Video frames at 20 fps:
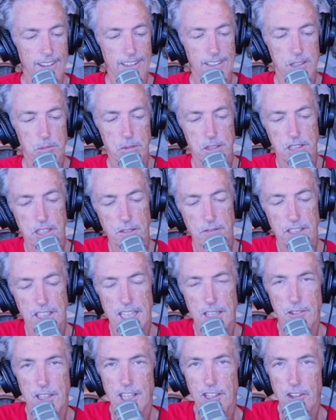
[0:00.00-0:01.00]

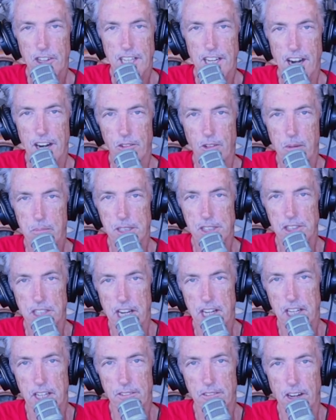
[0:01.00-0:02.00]
Specifically, when you look at our
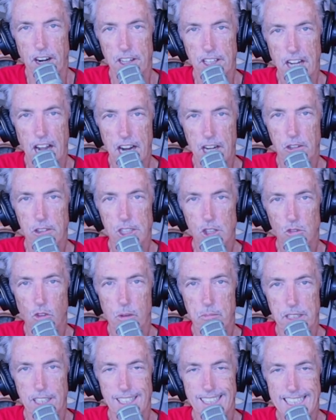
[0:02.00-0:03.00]
representative, our
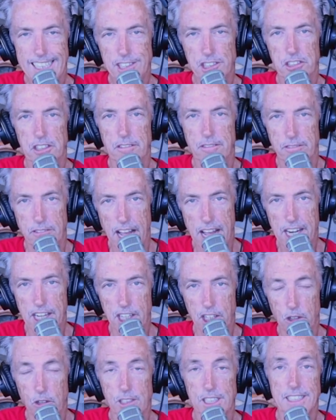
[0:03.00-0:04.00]
Congresswoman Elise
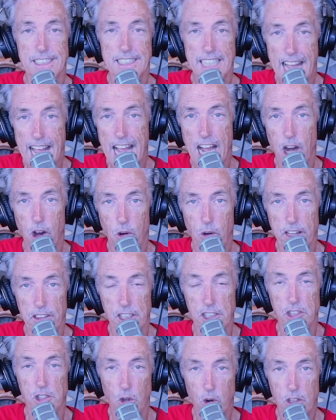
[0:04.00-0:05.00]
Stefanik, who is now on
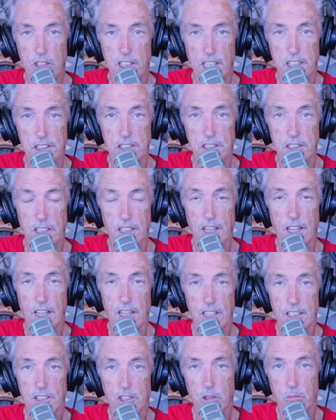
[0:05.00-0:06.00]
the short list
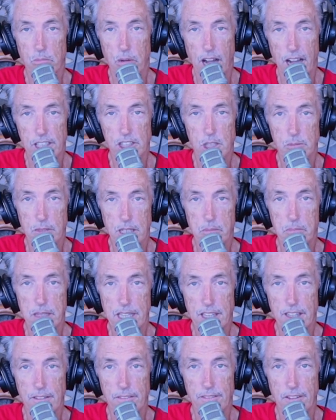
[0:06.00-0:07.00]
to possibly
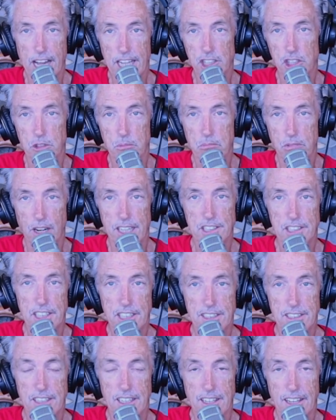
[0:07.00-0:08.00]
be the vice
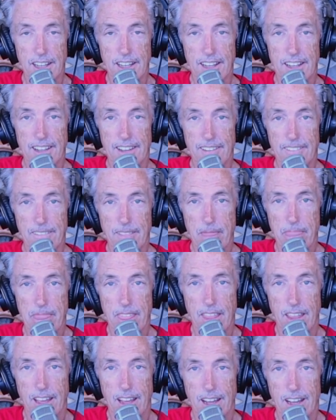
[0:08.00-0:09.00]
president.
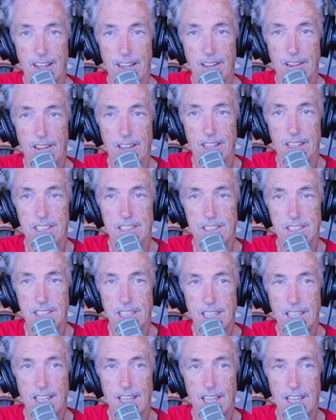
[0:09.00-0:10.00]
Uh, and
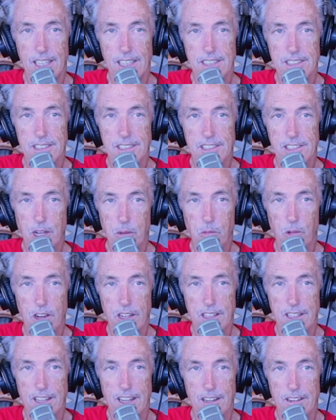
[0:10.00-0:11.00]
she is
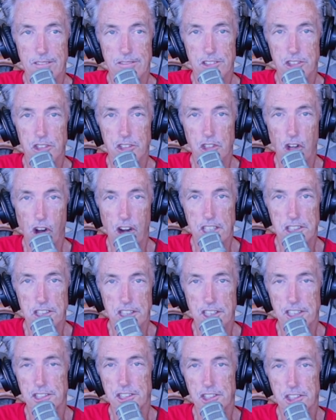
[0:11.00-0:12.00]
someone of staunch
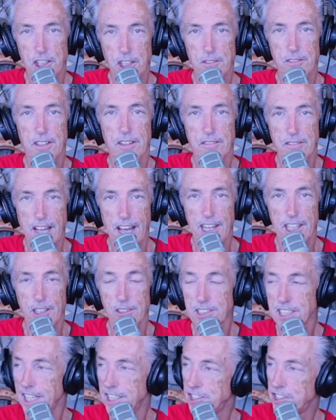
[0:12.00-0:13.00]
conservative
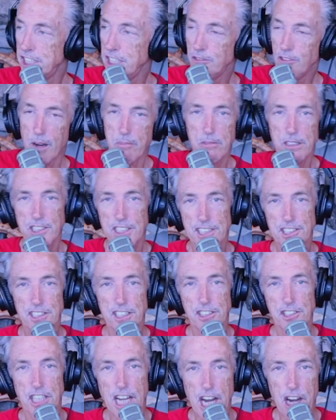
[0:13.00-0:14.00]
values, and she represents
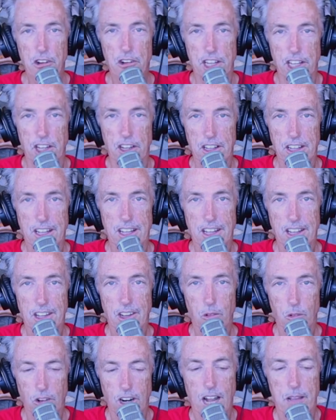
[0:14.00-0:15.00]
this area
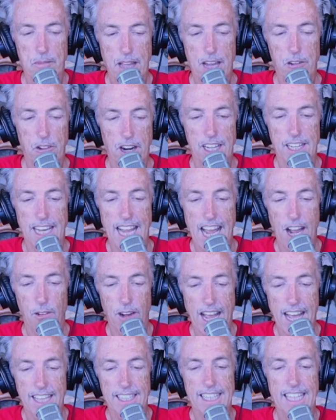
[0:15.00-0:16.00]
where I'm at right now
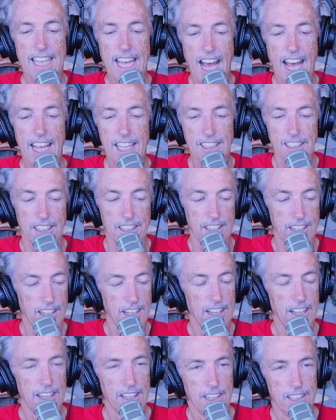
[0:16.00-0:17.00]
on the island.
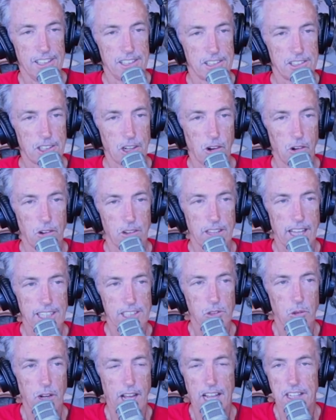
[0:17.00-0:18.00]
So
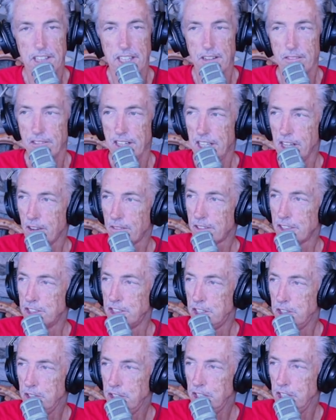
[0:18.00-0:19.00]
that's why I did a video for
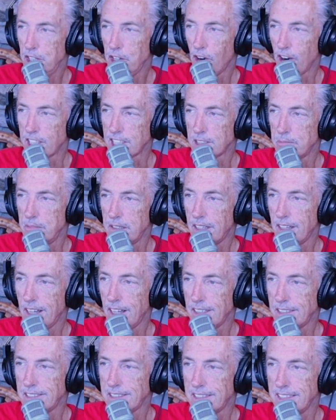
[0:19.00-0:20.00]
two New Yorks,
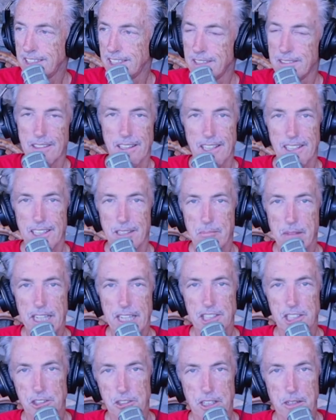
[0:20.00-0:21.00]
because in the in the
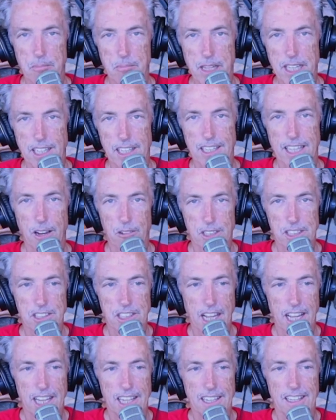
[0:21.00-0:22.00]
mainstream media they were
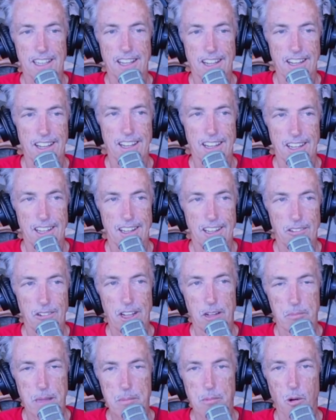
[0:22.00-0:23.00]
saying,
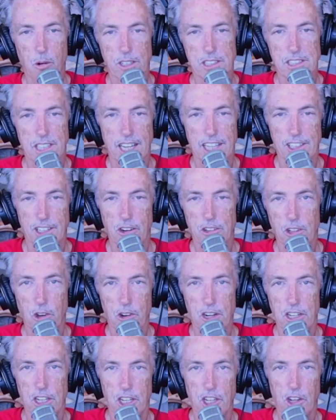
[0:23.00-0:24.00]
well, people were saying, don't go
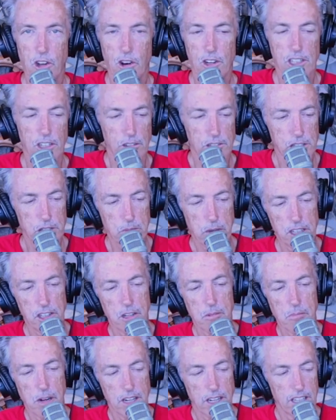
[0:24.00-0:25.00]
to New York, don't spend
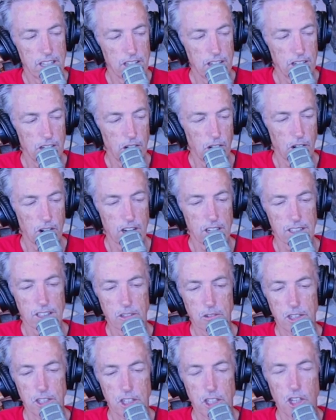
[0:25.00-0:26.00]
your money in New York,
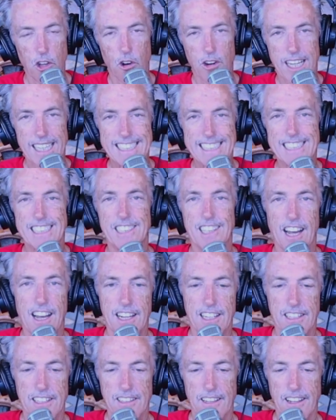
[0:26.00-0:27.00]
look what New York has
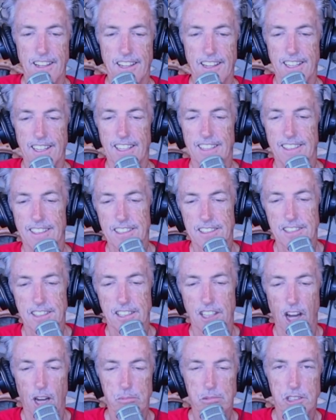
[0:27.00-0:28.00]
done. Listen,
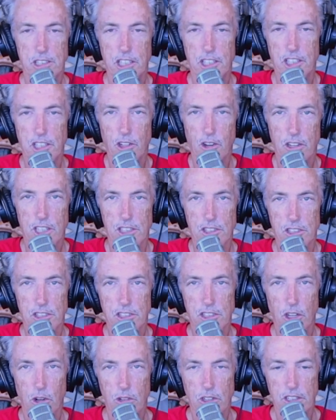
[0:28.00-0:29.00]
upstate New York is
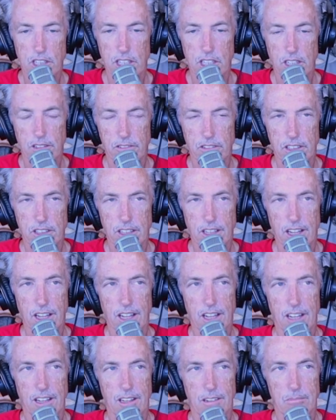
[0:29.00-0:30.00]
totally different.
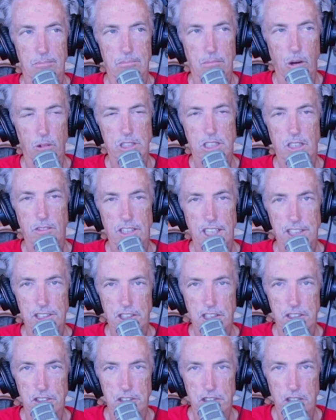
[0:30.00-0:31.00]
Most of it is
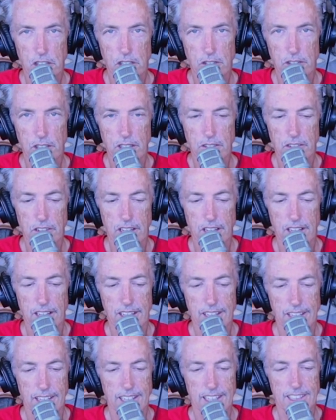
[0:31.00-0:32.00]
conservative.
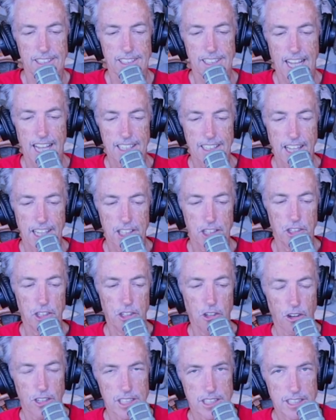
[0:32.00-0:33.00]
It is not like New
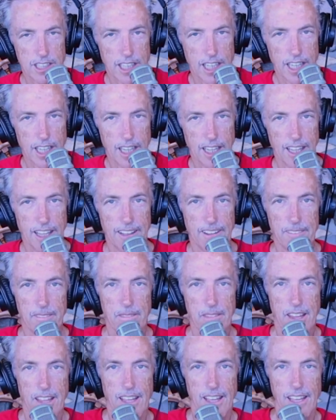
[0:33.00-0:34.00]
York City.
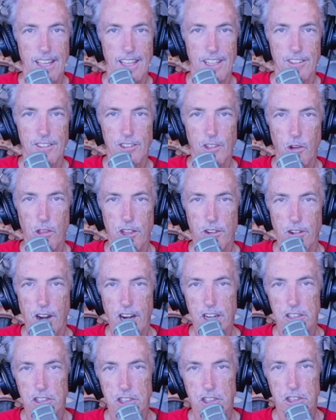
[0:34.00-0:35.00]
And so there
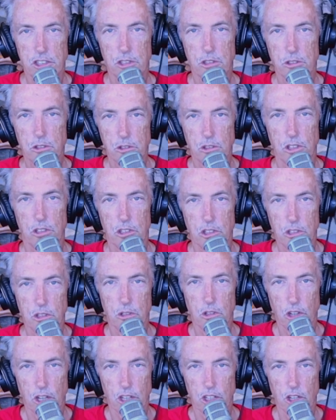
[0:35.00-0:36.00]
are two
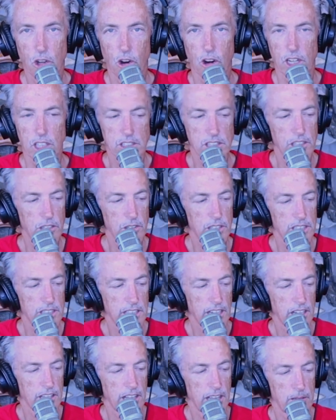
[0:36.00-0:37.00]
New Yorks, and you can
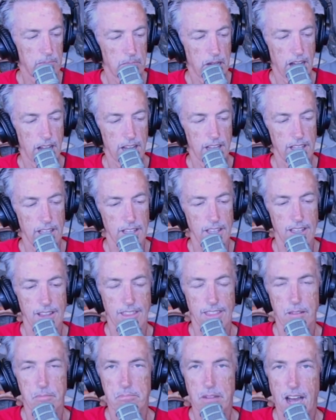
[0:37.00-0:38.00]
tell that by
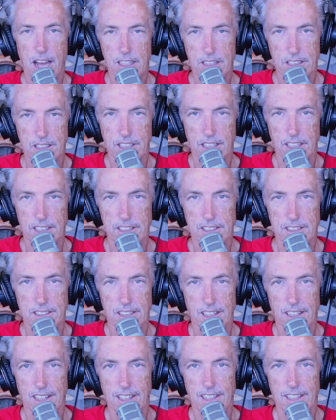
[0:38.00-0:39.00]
the politics
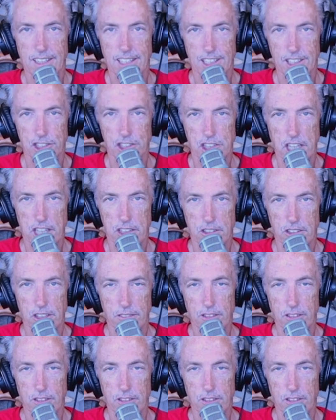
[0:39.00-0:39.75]
in general.